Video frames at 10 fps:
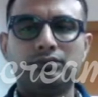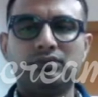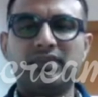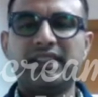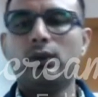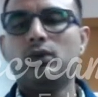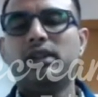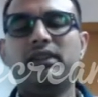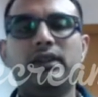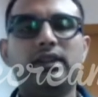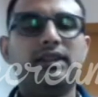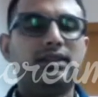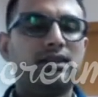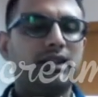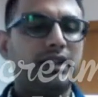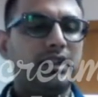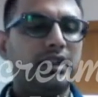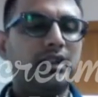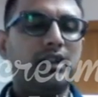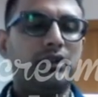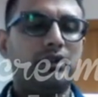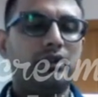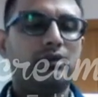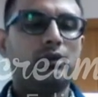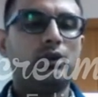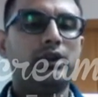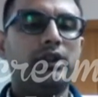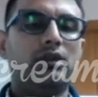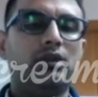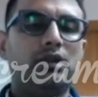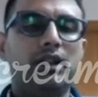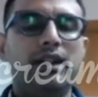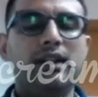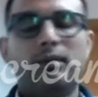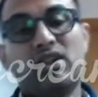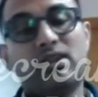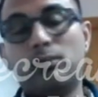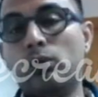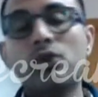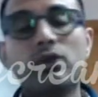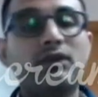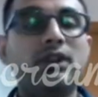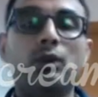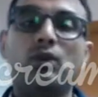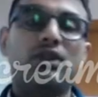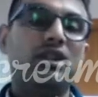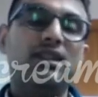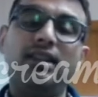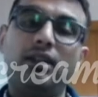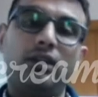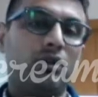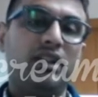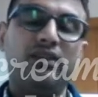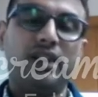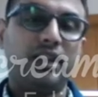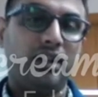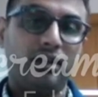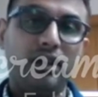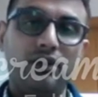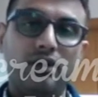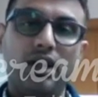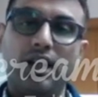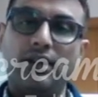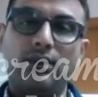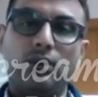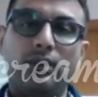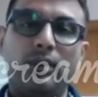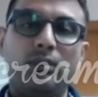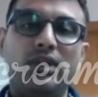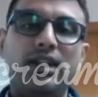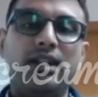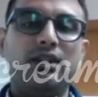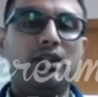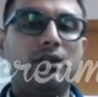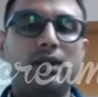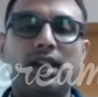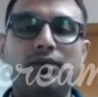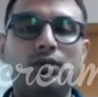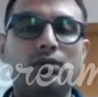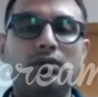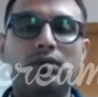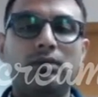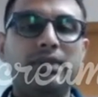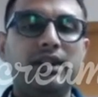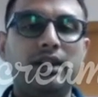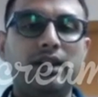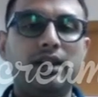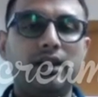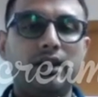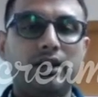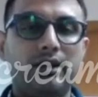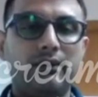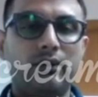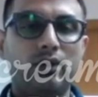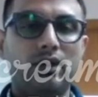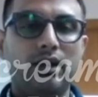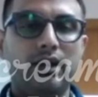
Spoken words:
They also given this thing in English for your, but most of the universities they are not giving in English. So remember that you have to be careful.